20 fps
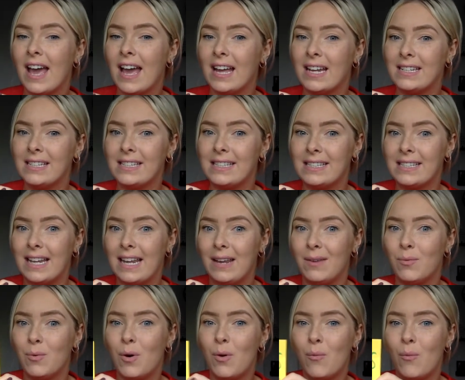and see
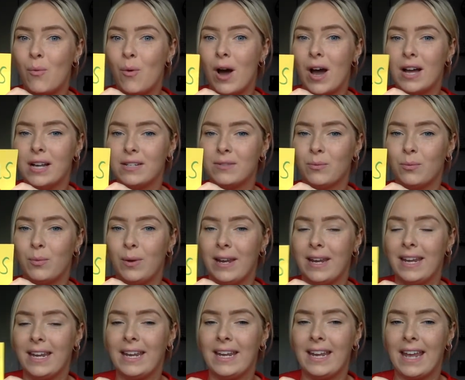what word
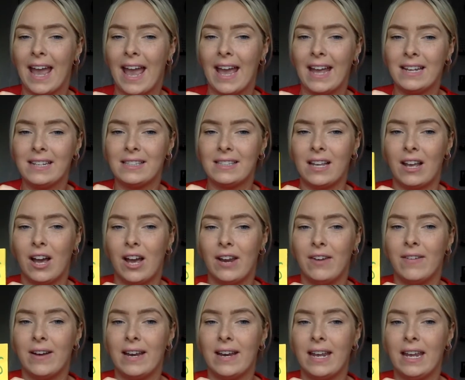we get. Are
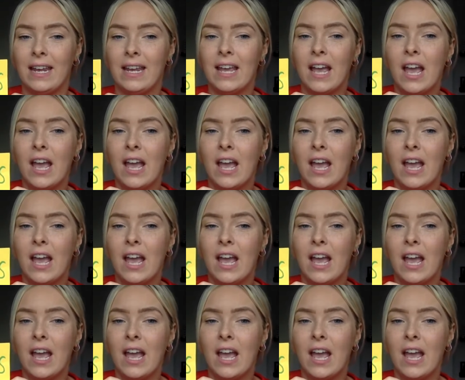you ready?